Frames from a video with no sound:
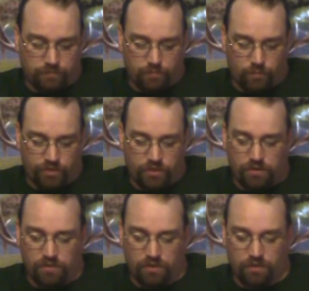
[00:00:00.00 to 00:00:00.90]
which goes
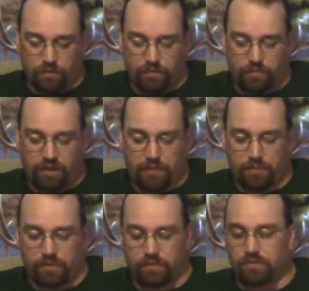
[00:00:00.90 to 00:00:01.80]
along with
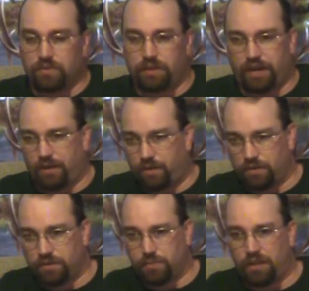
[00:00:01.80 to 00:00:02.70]
paper and
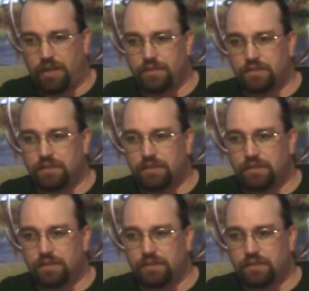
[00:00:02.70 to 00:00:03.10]
art supplies.